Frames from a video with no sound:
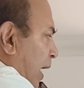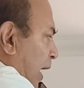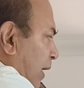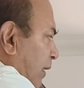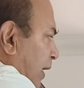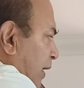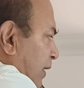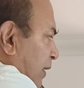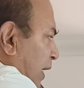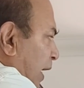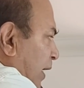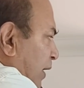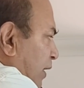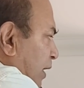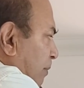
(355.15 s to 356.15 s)
and that is
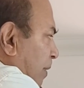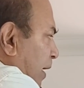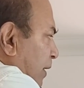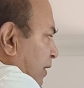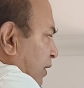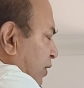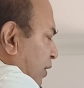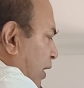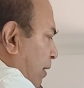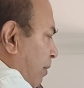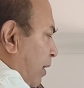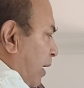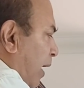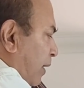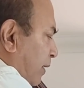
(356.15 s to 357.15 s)
connected by this
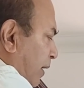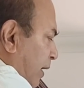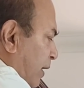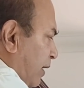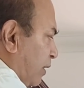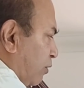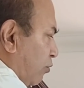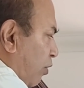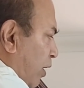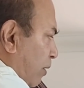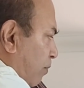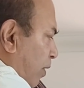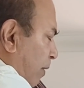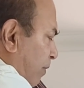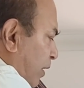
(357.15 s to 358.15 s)
cable, and then it is going
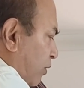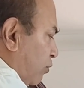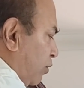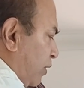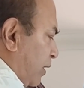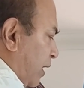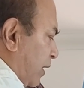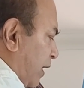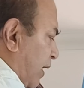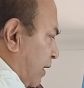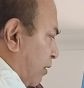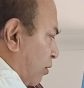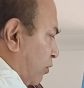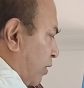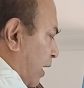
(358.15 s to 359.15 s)
from the switch gear. There is
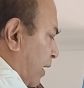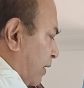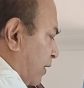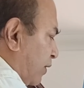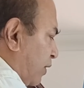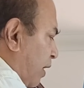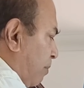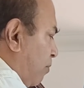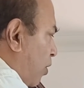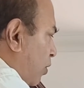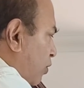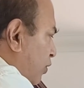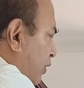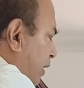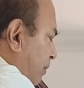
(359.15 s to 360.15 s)
also another same
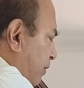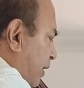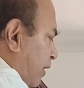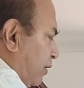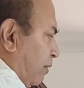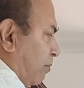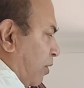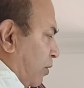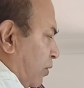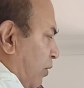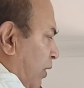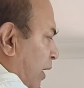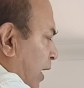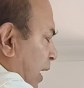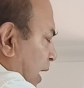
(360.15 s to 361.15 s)
motor, same size of
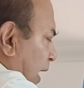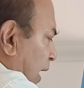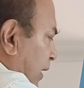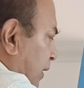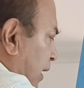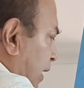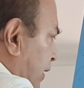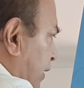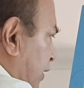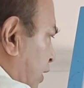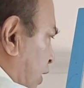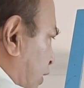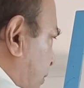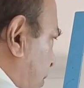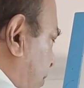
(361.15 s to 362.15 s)
motor, and there is a
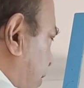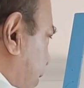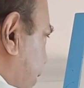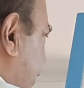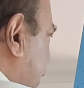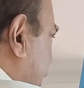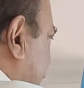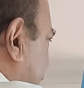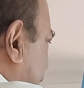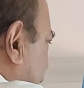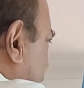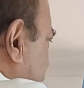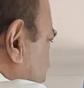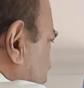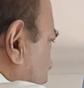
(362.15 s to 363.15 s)
transformer.
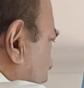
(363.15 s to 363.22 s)
Now